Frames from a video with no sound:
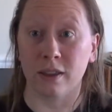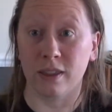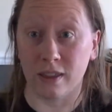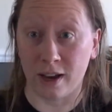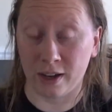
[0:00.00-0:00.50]

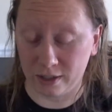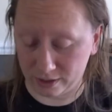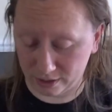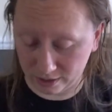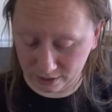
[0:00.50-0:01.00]
That
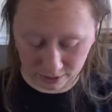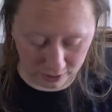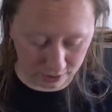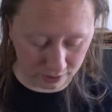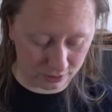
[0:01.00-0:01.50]

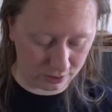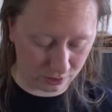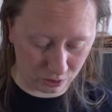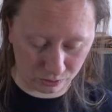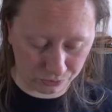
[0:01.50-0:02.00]
is
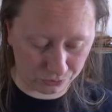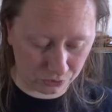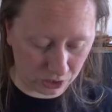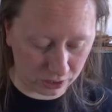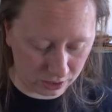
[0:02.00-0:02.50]
such a
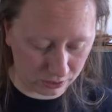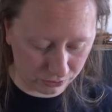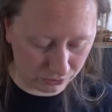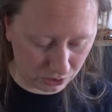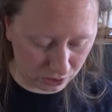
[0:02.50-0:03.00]
fun
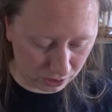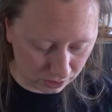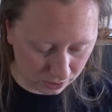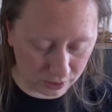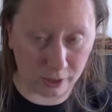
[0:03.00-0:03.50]

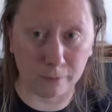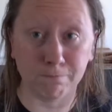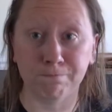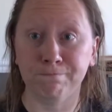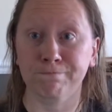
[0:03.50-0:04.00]

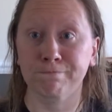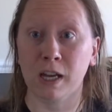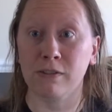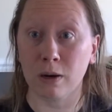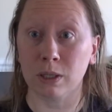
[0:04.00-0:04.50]

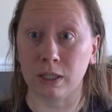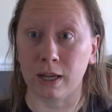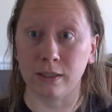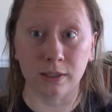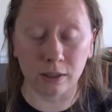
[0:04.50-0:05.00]
fabric
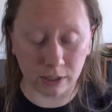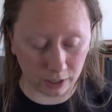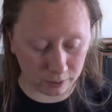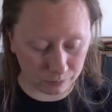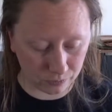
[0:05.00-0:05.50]
line. Loving
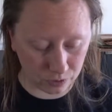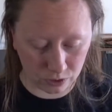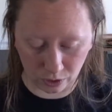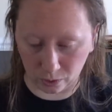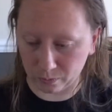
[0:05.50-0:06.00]
it.
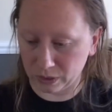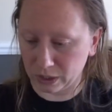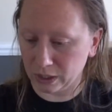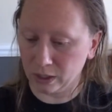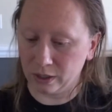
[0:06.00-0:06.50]
So,
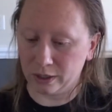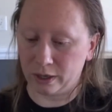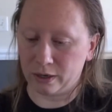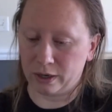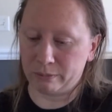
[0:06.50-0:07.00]

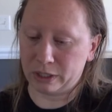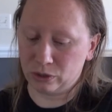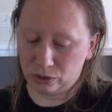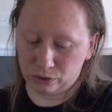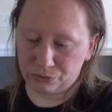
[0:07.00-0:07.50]
all right, my
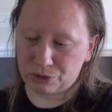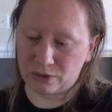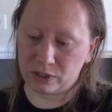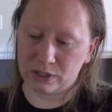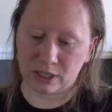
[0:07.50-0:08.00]
two
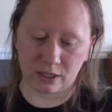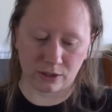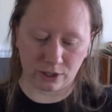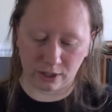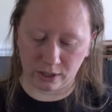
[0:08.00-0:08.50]
favorites, I
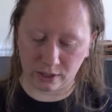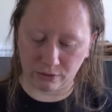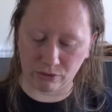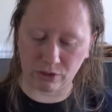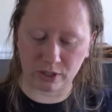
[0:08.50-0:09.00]
think,
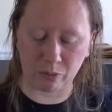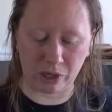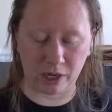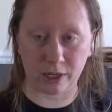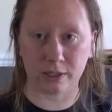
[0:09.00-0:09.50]
for this
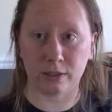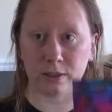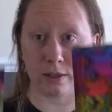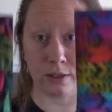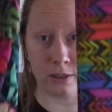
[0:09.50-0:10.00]
box.